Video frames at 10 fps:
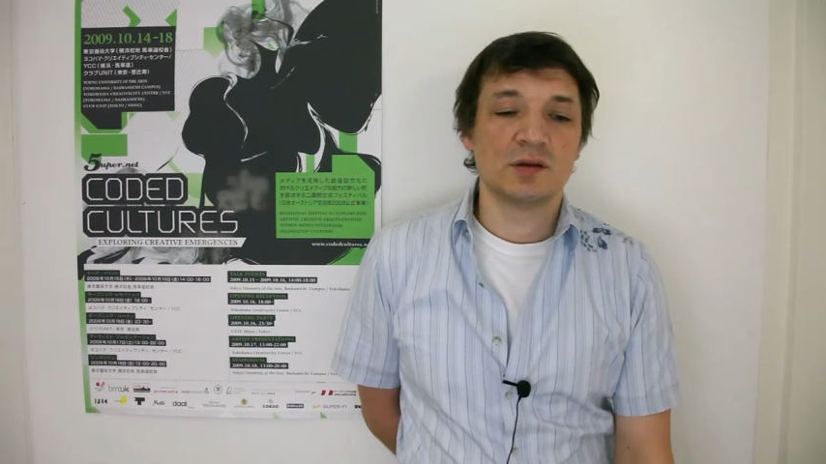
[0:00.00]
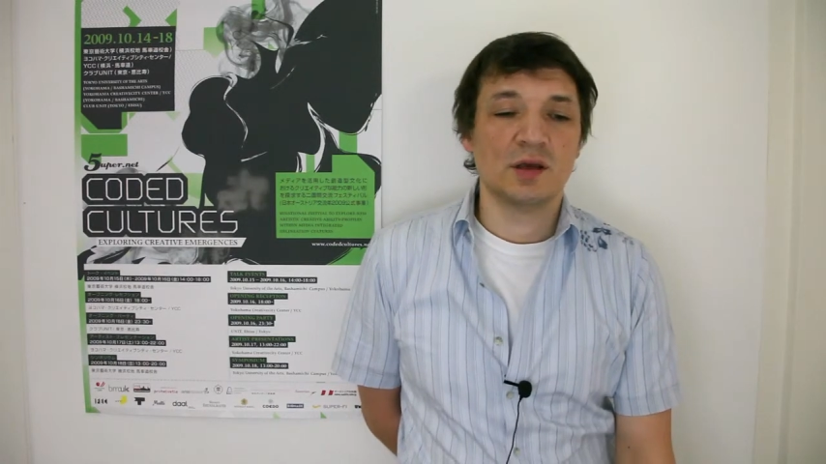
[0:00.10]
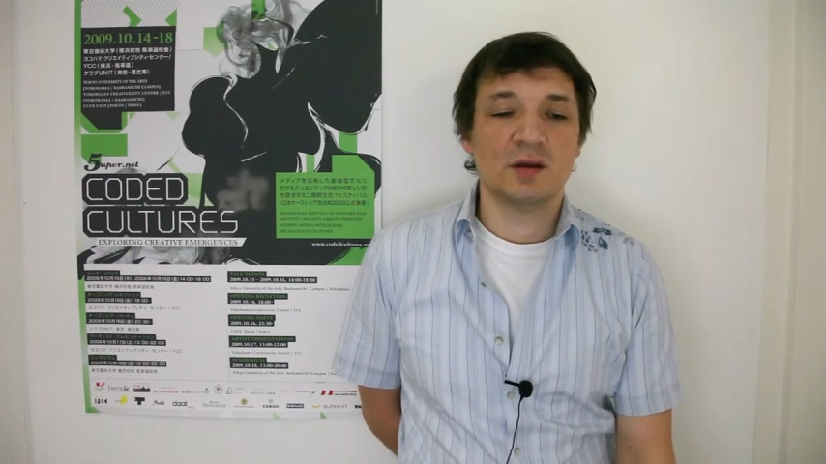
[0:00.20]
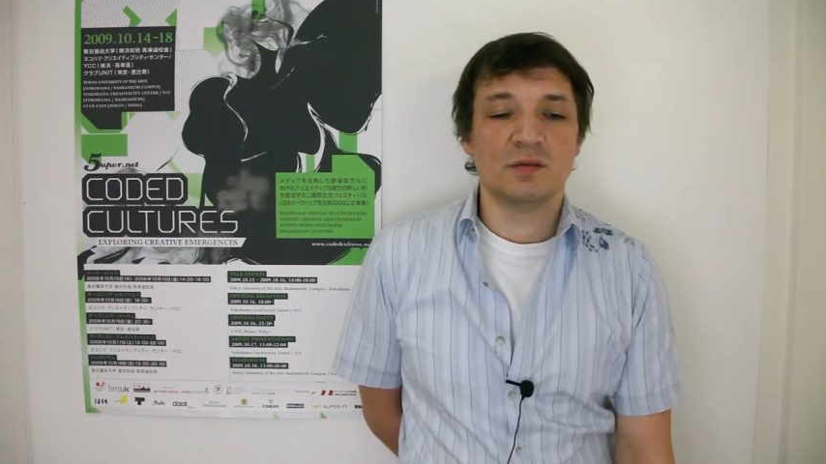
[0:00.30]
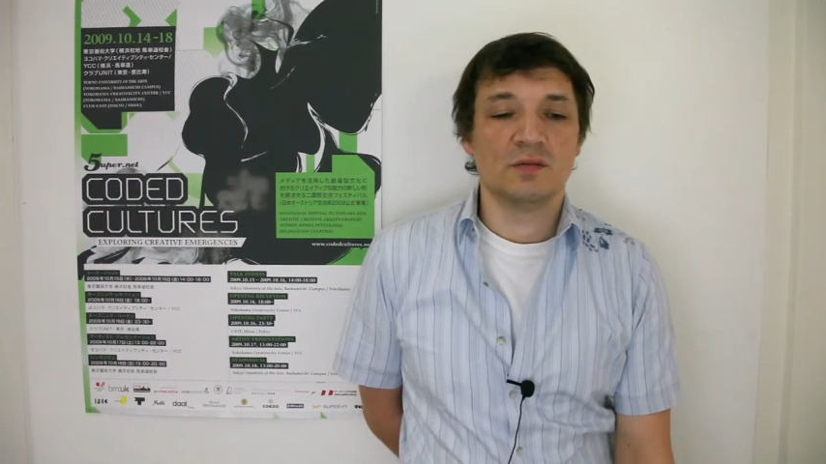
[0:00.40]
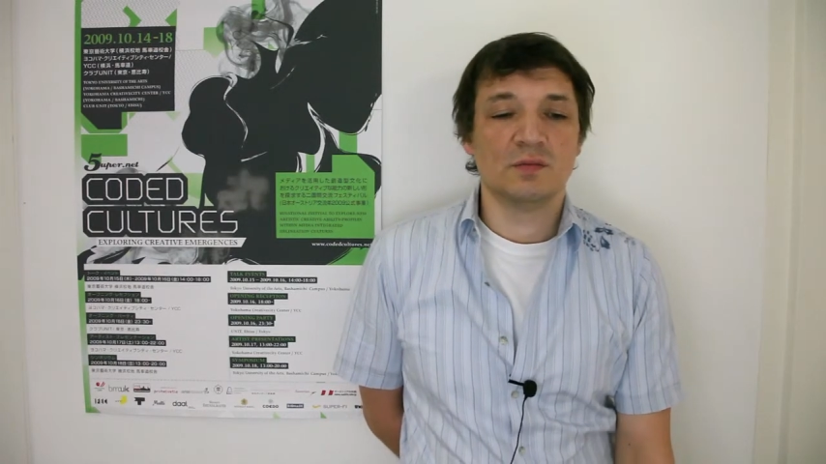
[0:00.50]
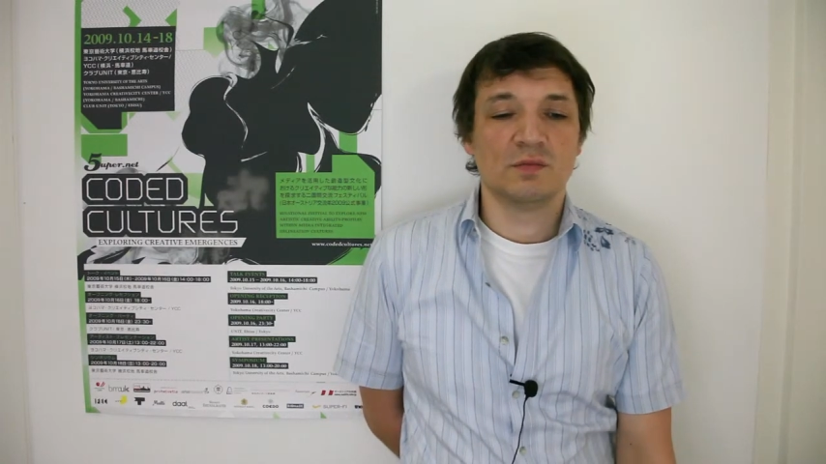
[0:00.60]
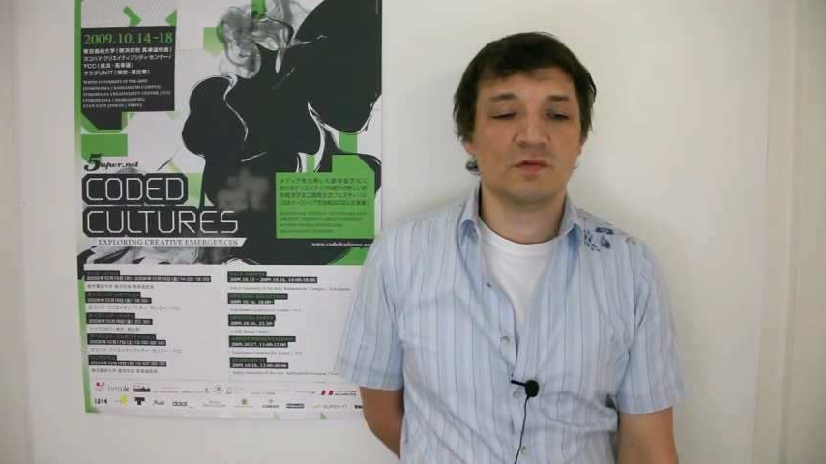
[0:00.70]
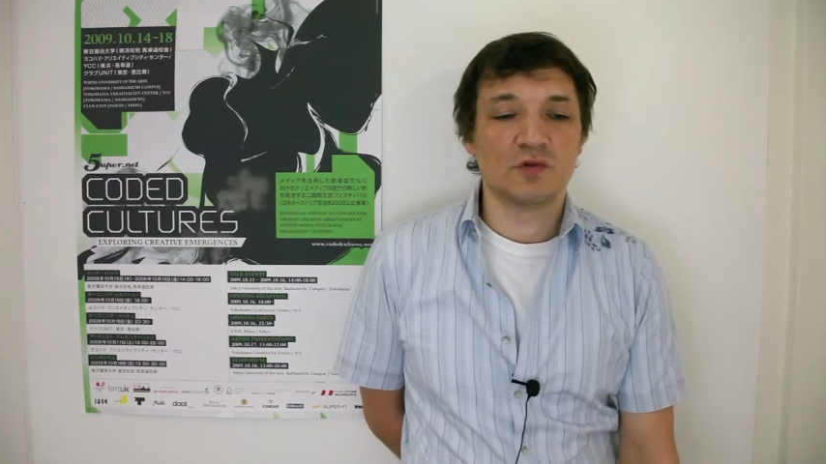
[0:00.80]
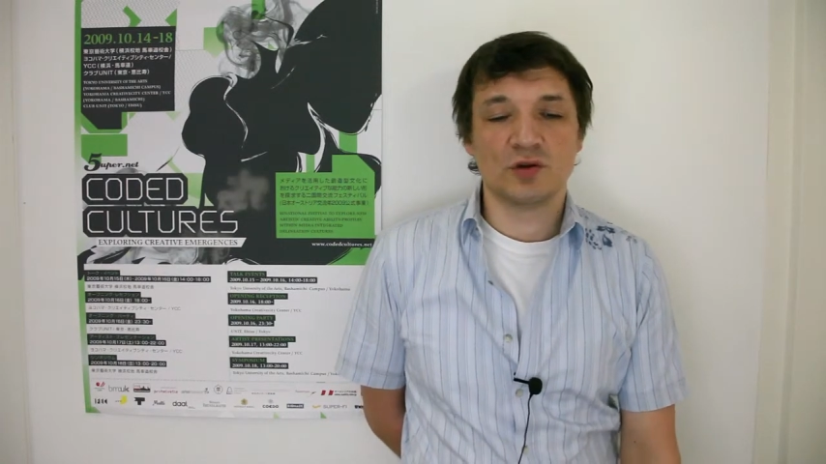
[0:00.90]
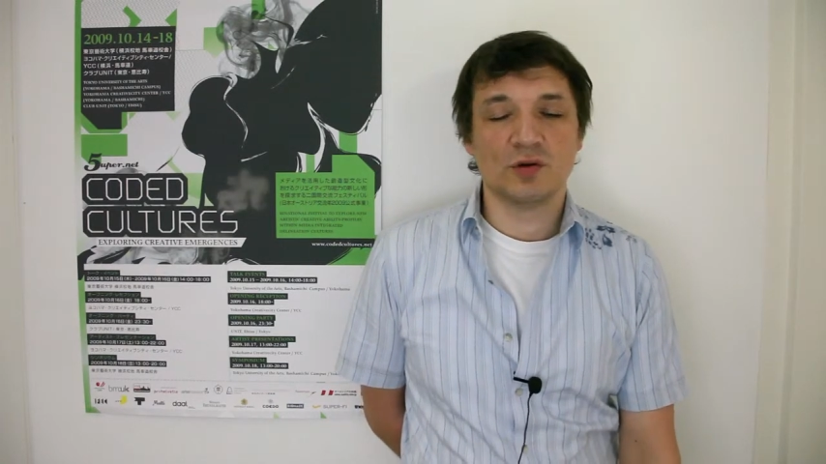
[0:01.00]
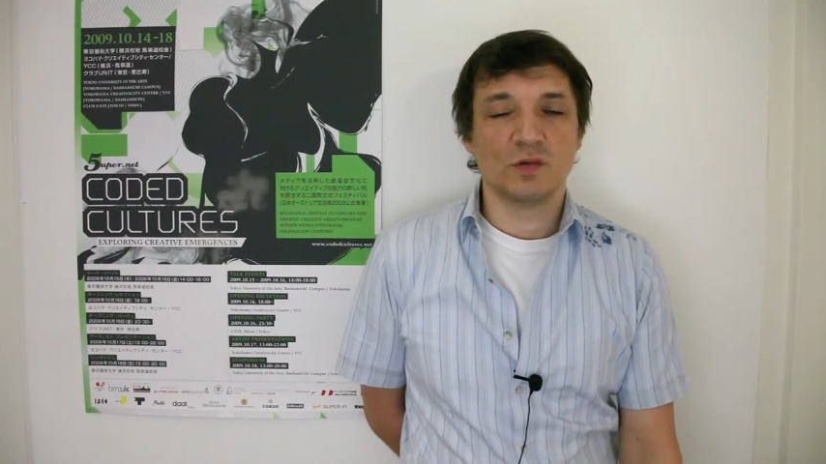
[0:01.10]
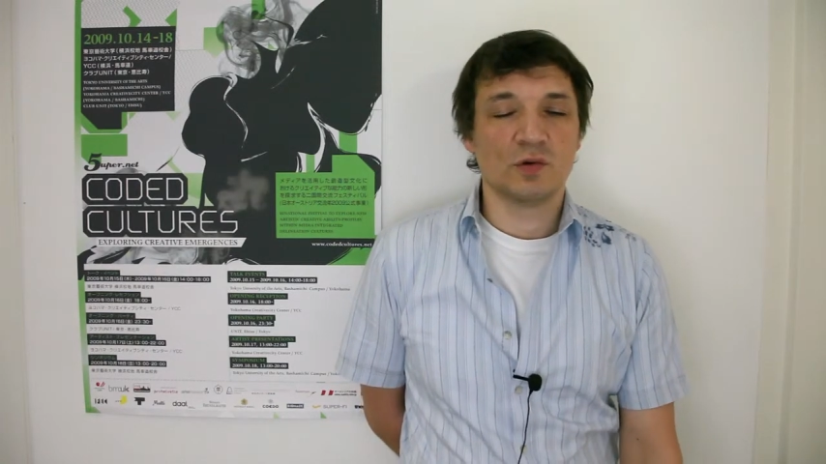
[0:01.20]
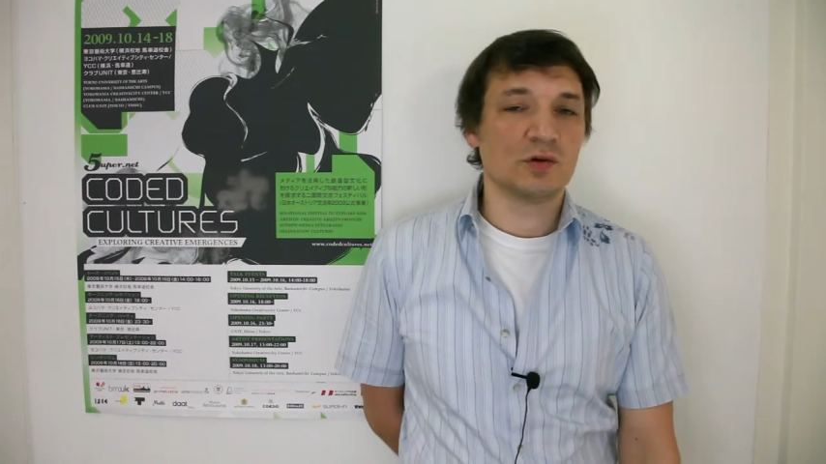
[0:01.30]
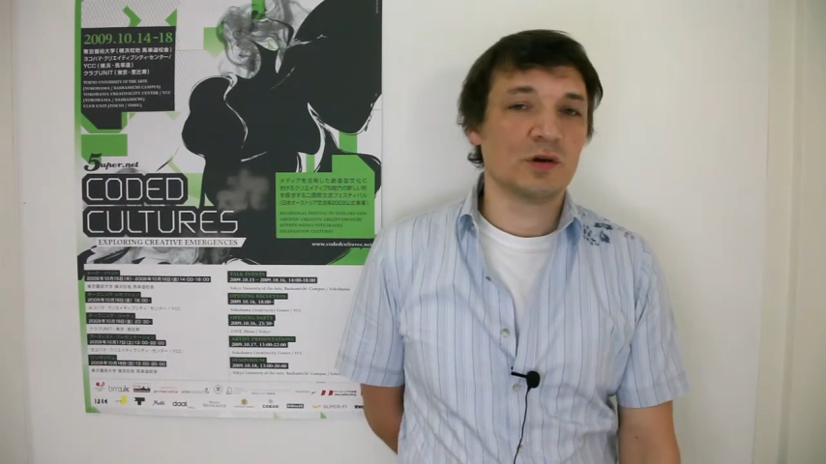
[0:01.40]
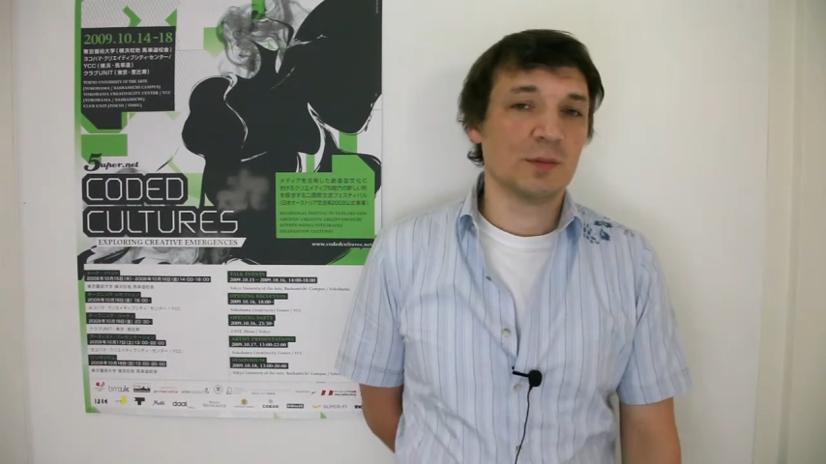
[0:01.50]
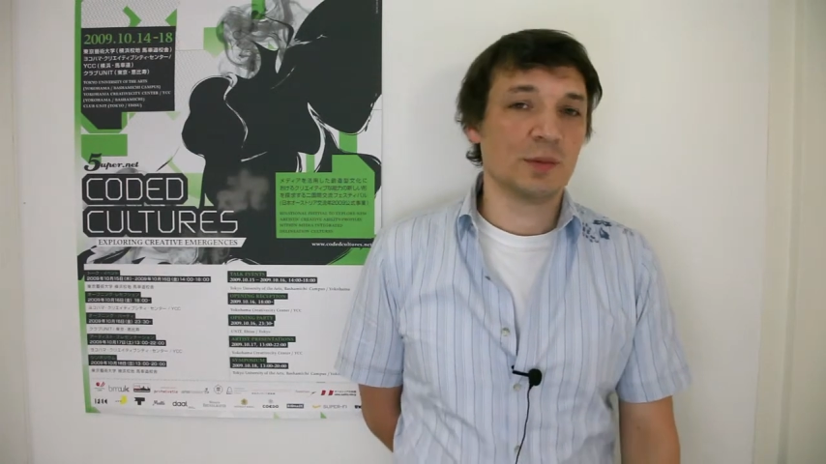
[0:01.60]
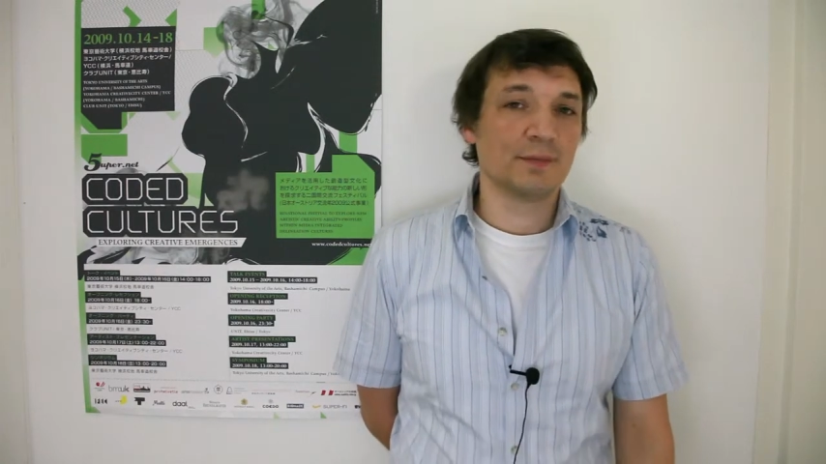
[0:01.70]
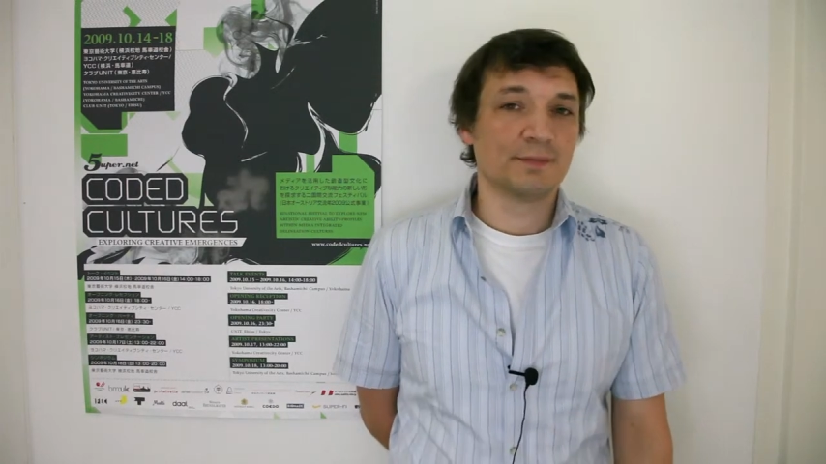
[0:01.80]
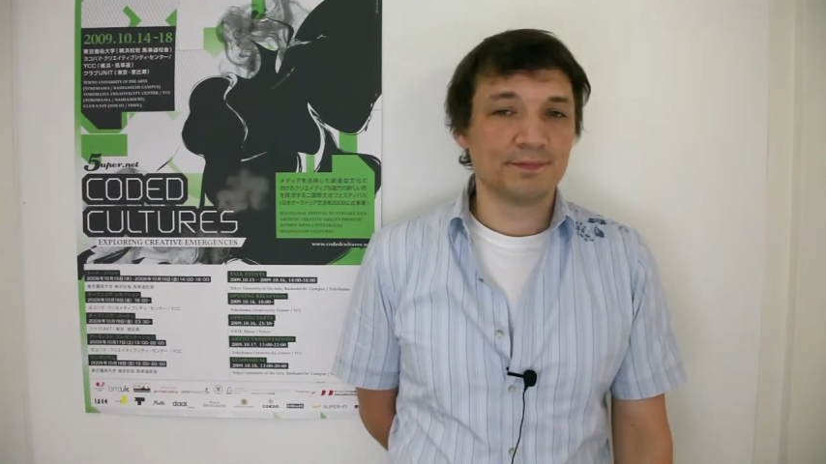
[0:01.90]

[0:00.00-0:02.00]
say for sure what's going to happen.